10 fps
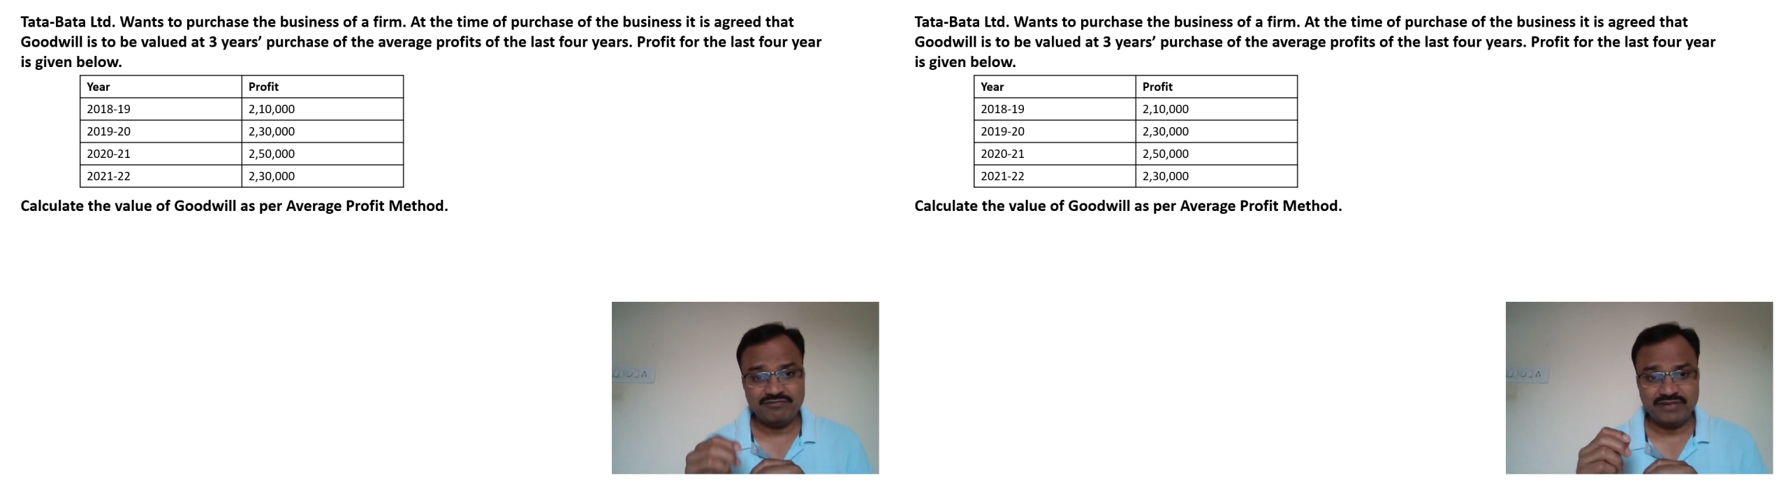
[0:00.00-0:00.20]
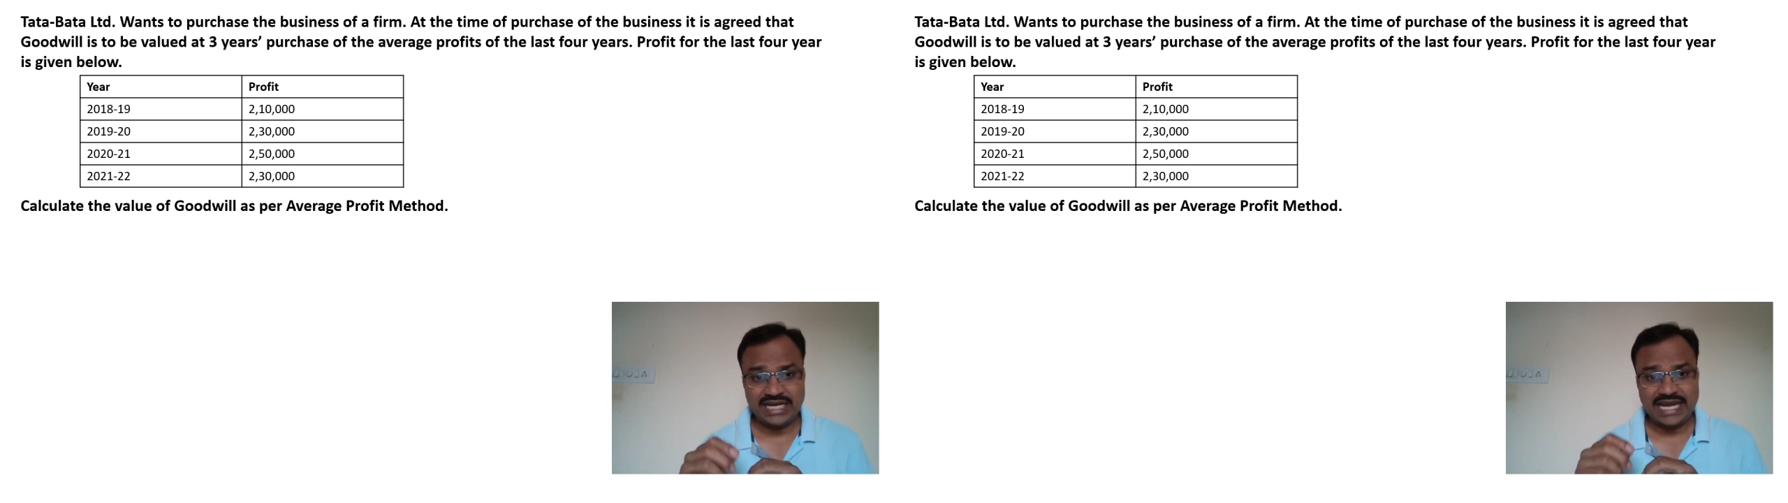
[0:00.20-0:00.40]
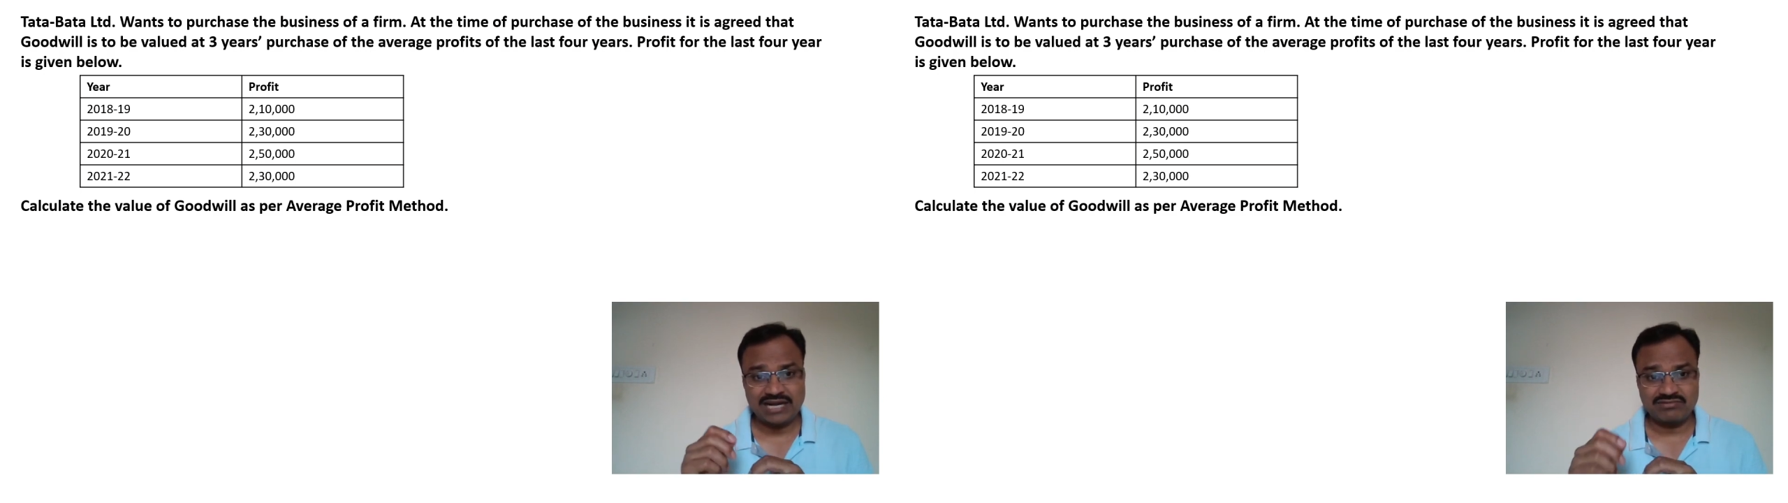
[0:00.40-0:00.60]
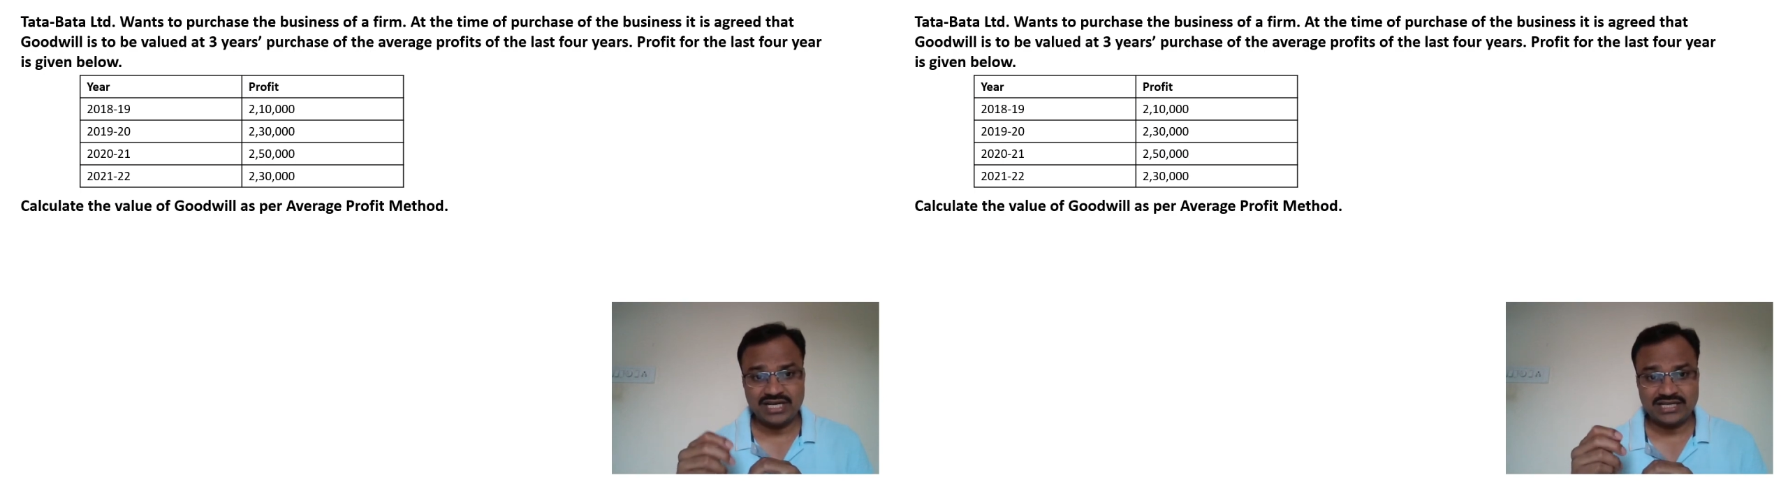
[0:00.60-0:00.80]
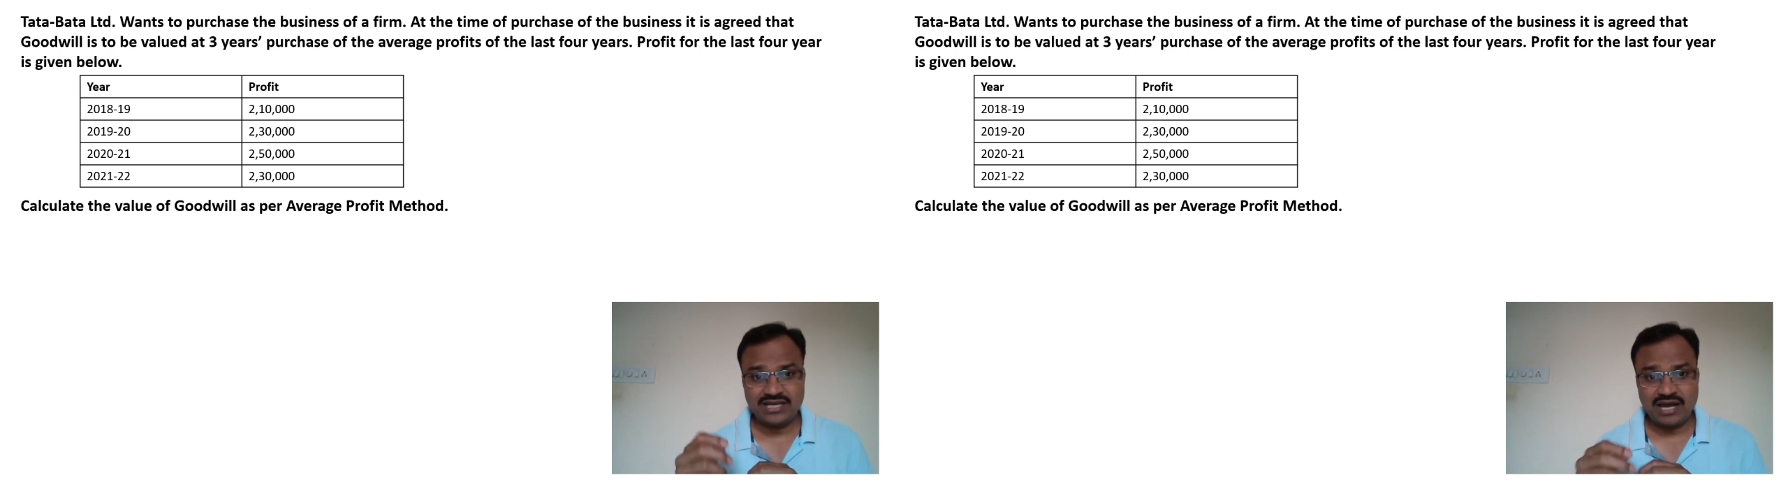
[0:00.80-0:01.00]
we
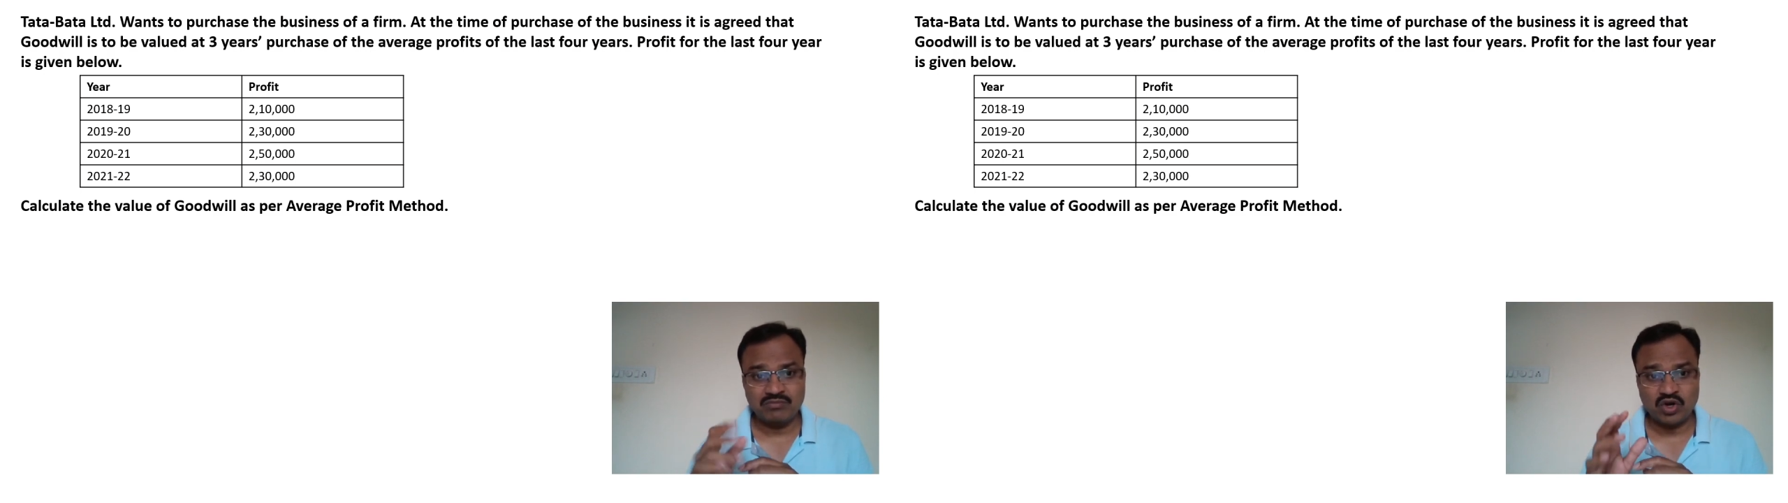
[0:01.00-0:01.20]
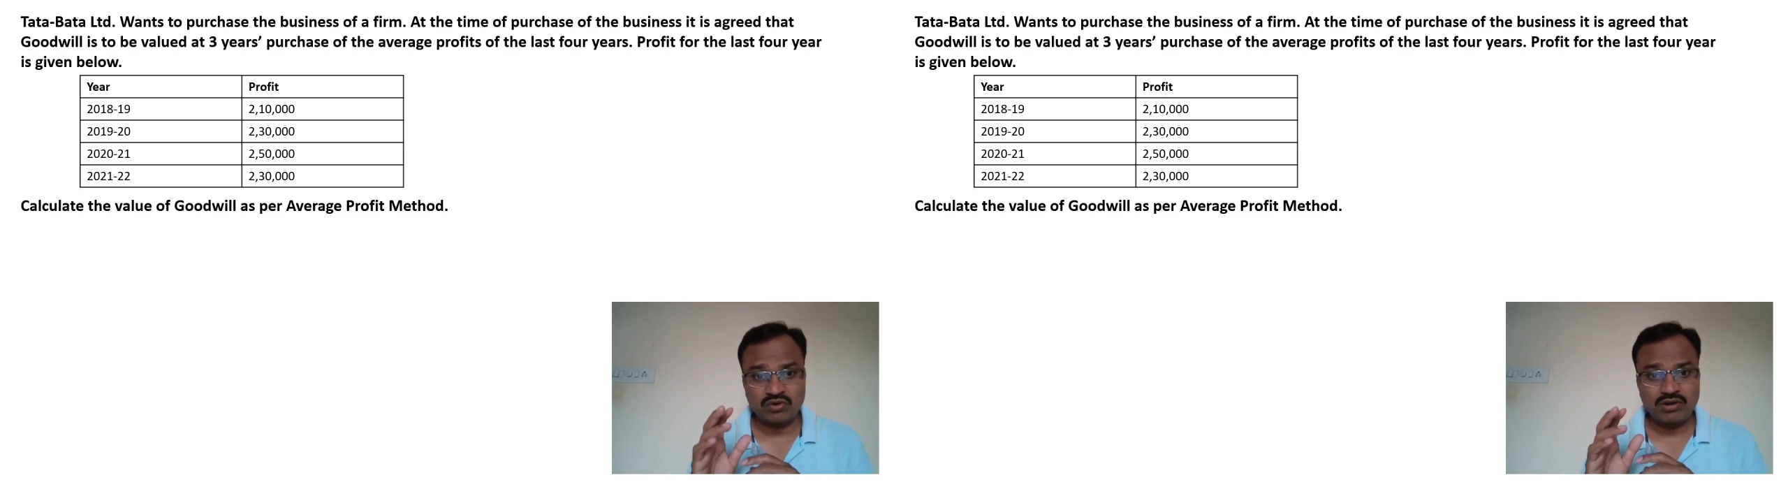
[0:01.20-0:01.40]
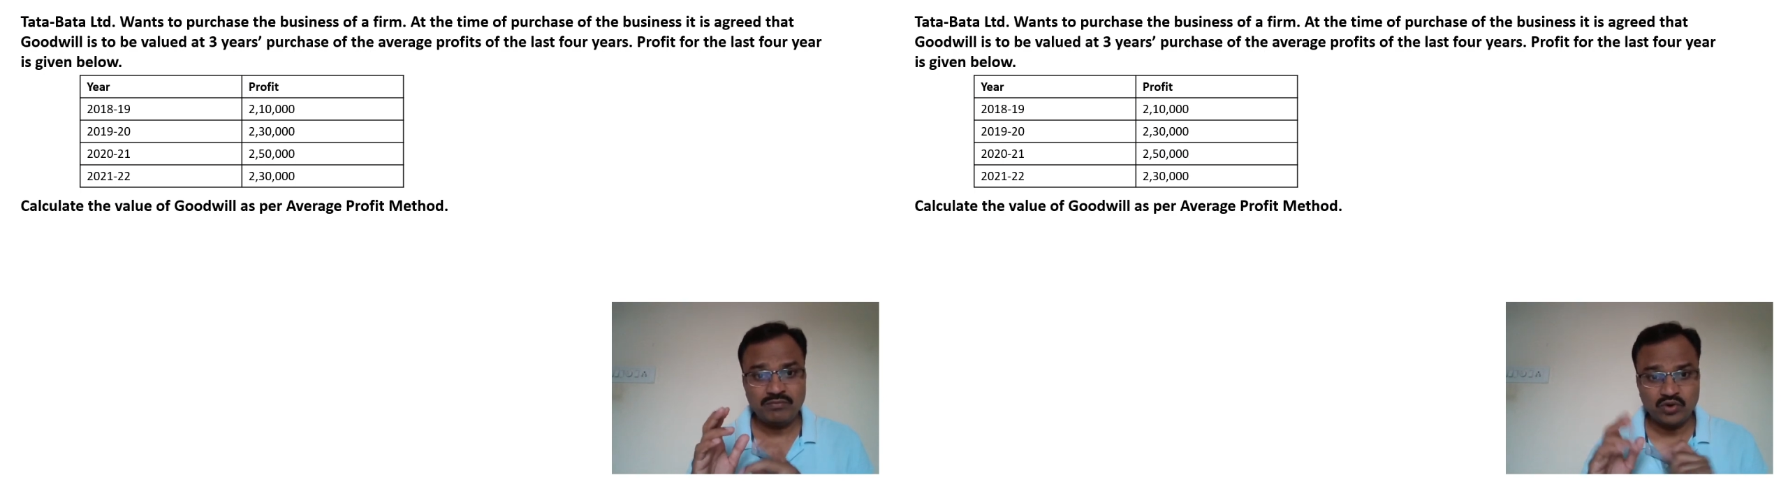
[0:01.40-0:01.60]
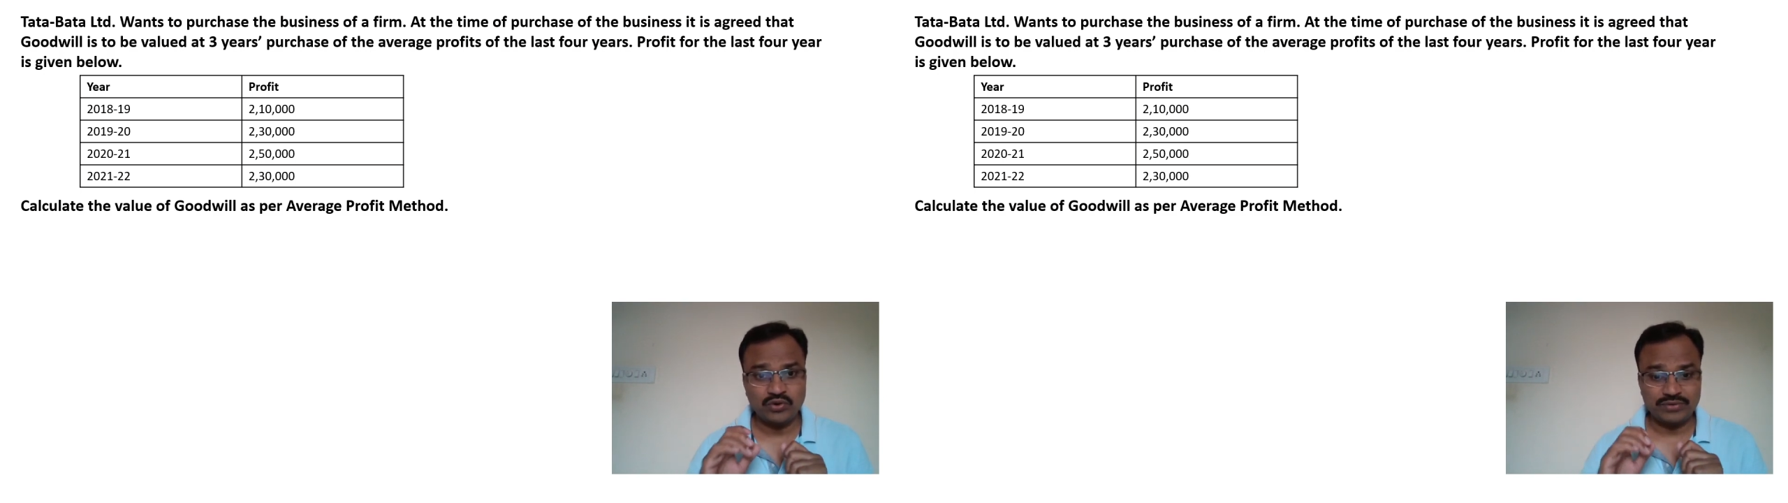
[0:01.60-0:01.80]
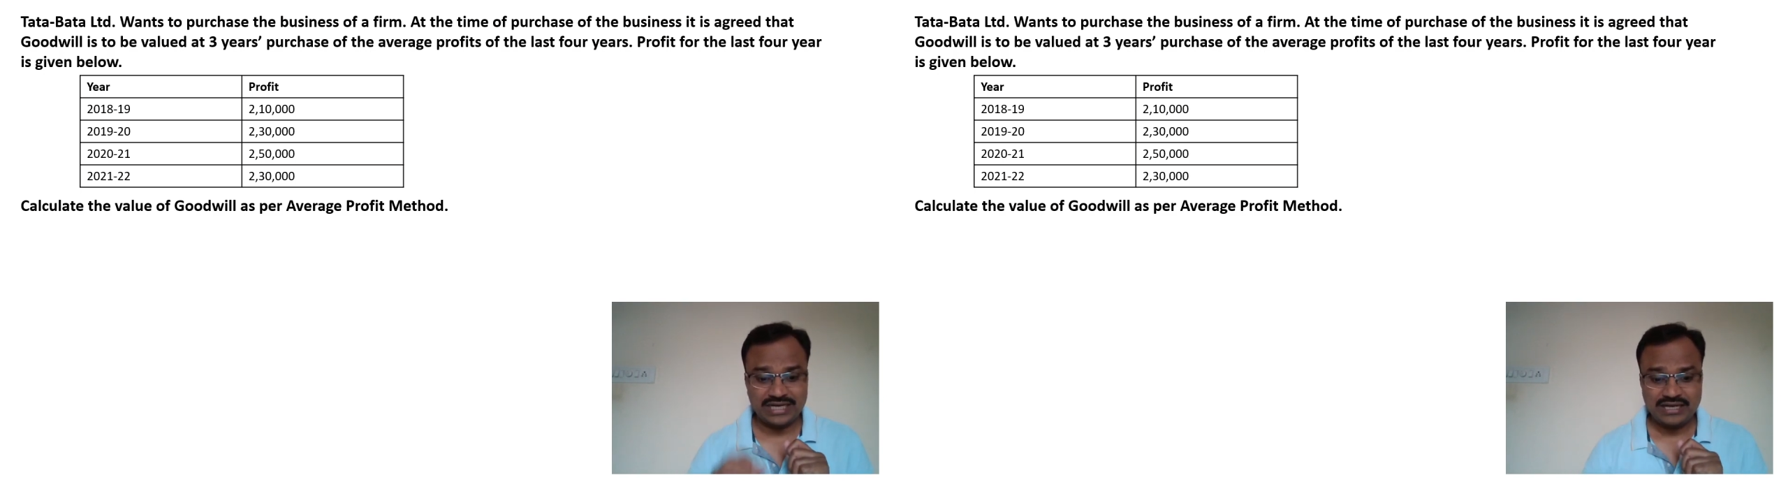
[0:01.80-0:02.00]
calculate the amount of
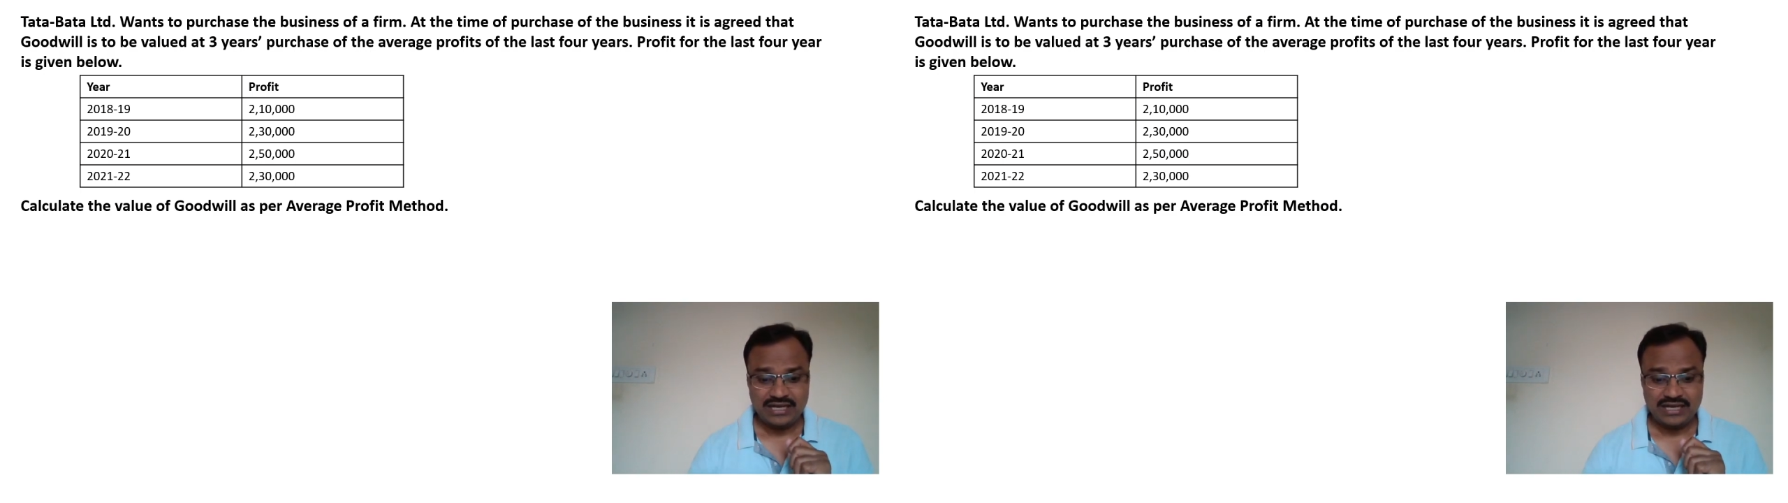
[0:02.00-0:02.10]
goodwill.